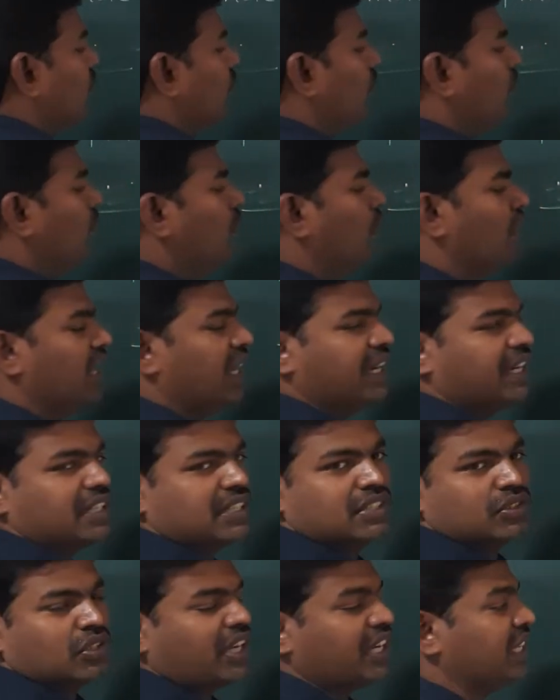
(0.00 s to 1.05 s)
4 liters,
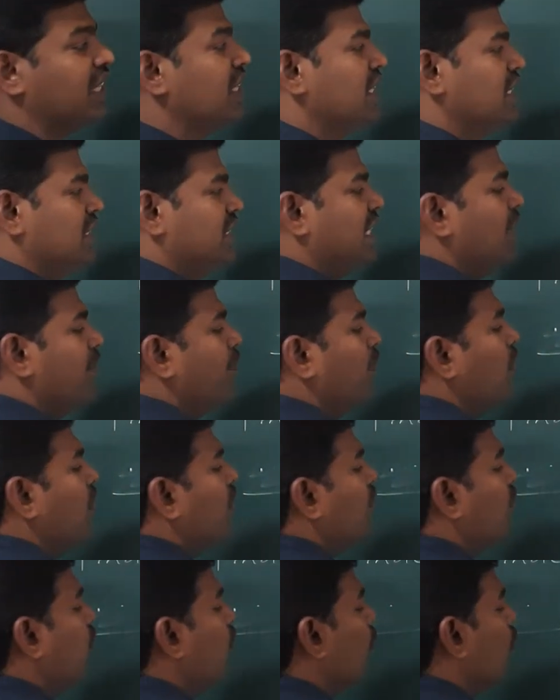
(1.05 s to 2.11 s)
sorry, 10
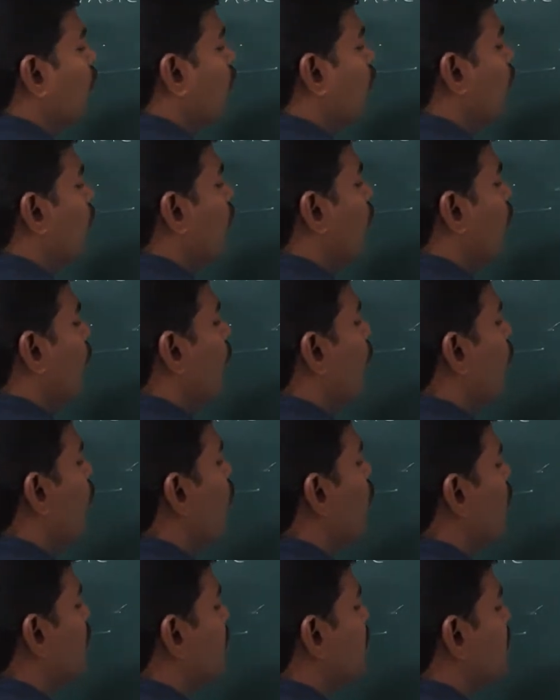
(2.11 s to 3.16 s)
power 4
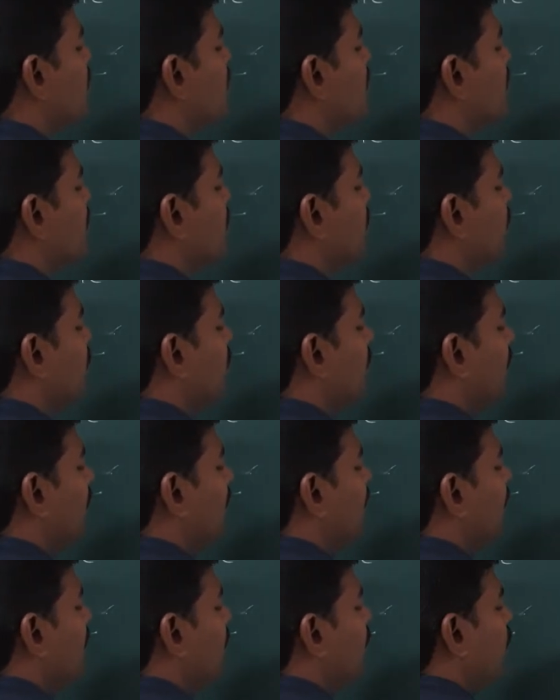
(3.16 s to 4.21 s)
moles,
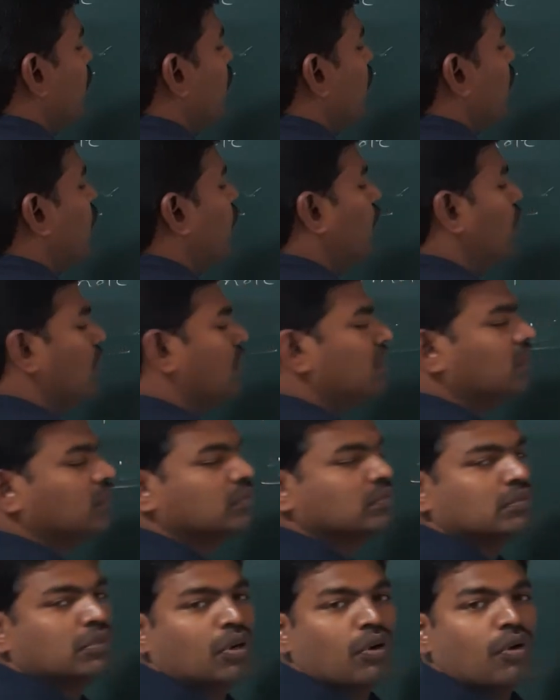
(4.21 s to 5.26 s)
10 power 4
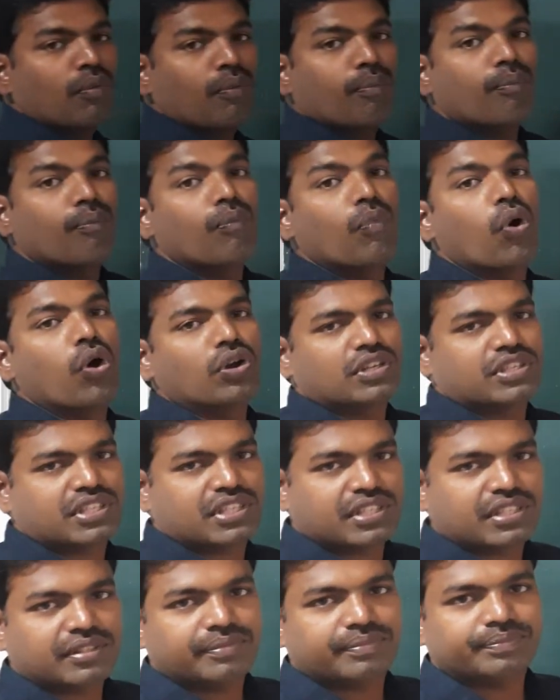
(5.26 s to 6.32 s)

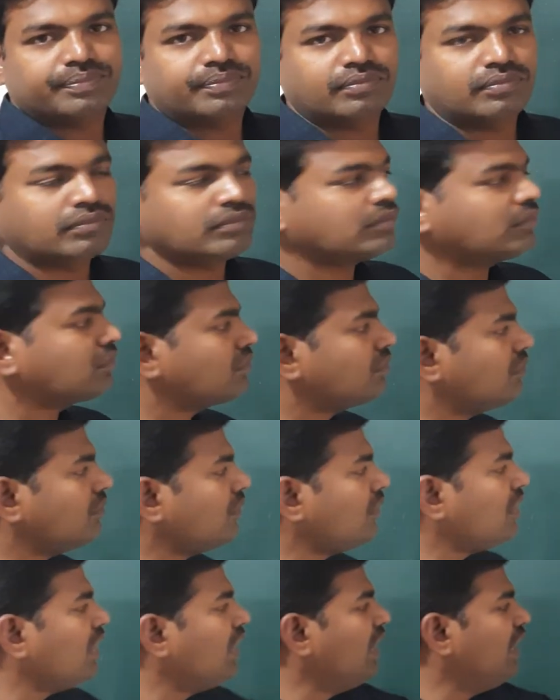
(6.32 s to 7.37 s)
moles,
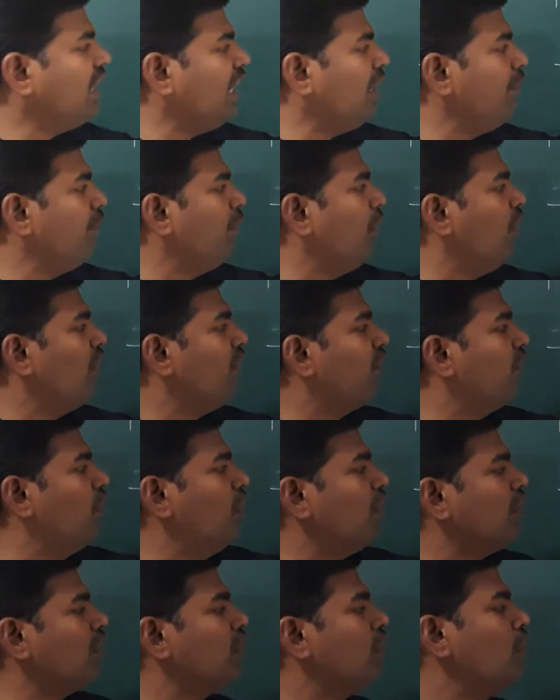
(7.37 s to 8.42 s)
10 power
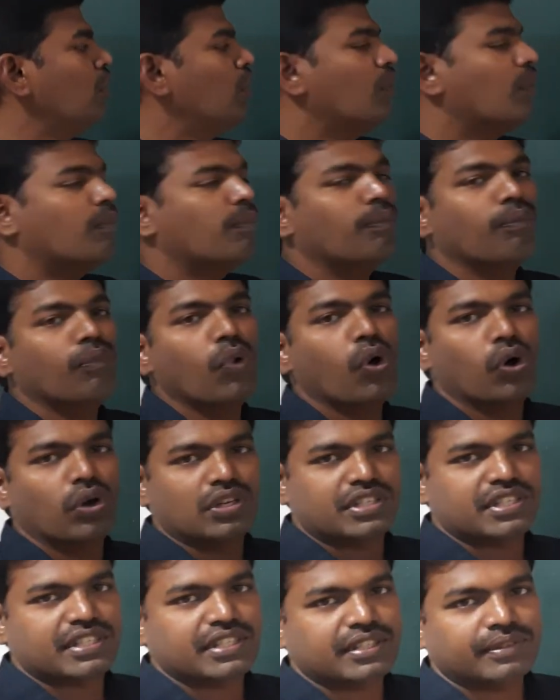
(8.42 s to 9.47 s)
4
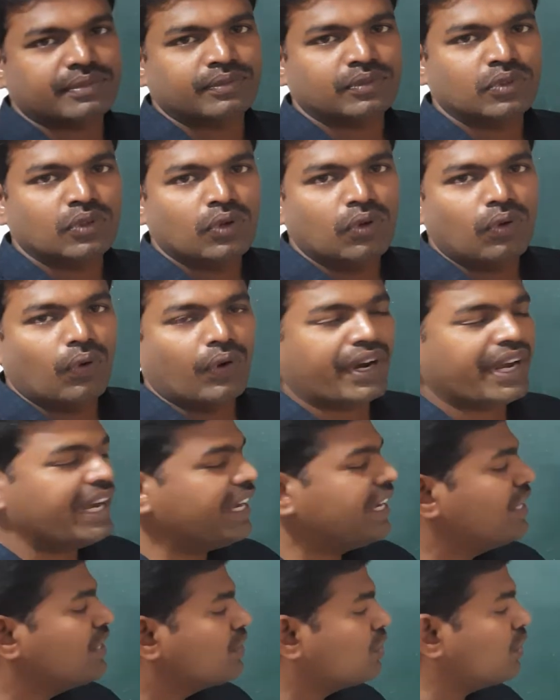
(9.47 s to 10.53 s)
moles.
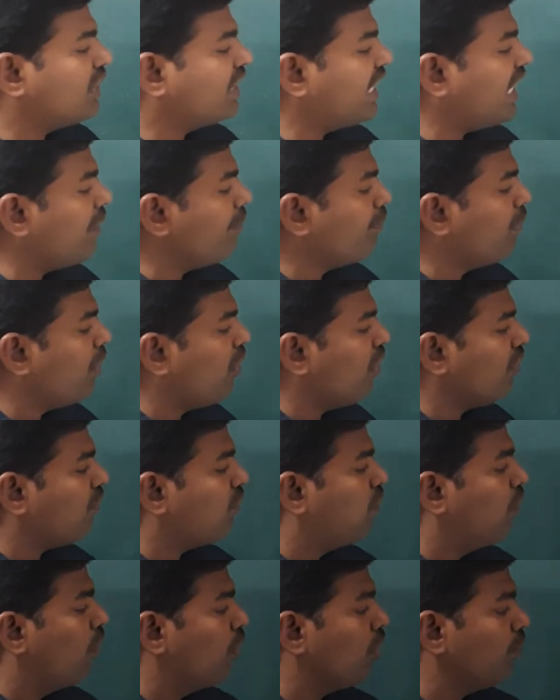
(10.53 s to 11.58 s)
Okay, so 10 power
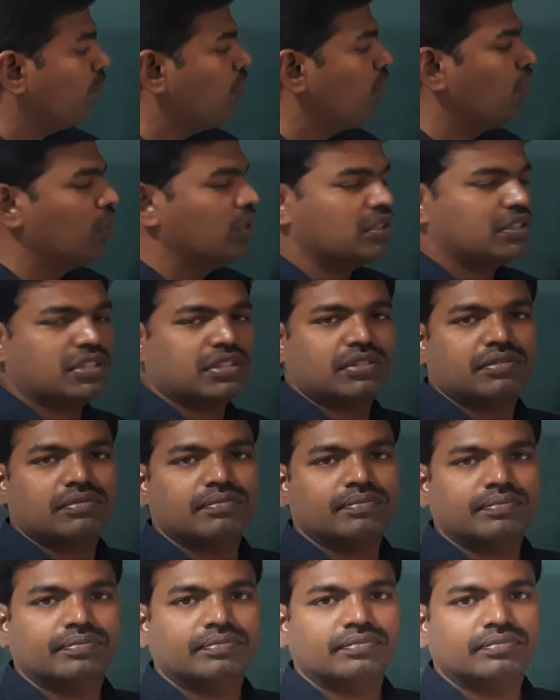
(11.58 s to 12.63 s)
4 moles
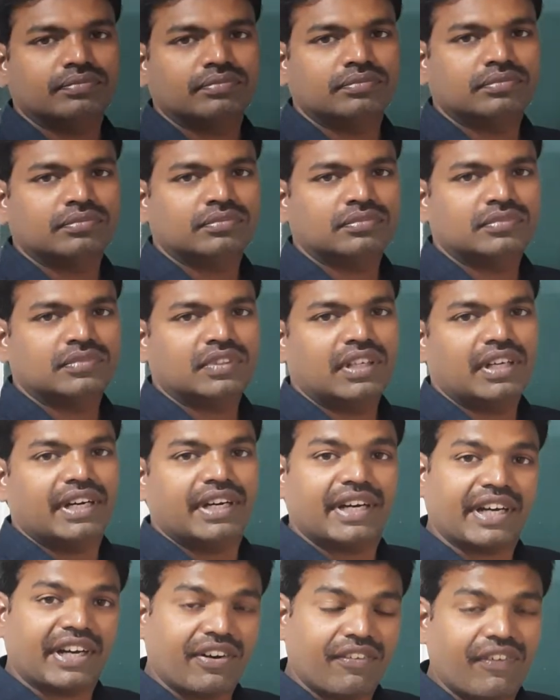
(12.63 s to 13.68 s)

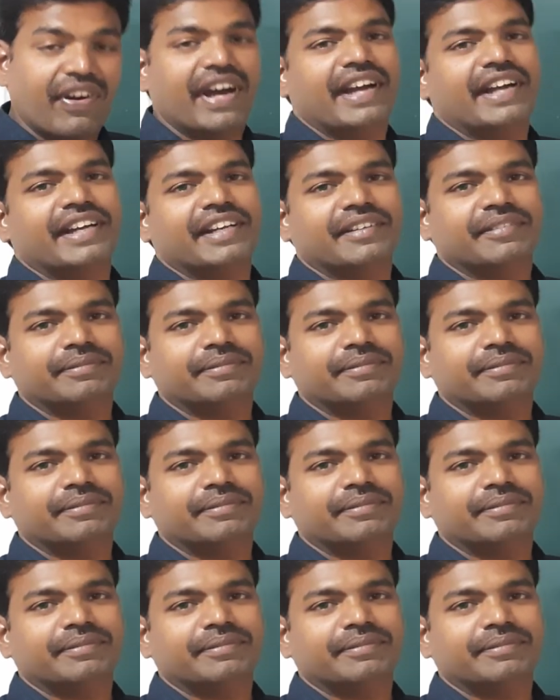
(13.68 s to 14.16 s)
required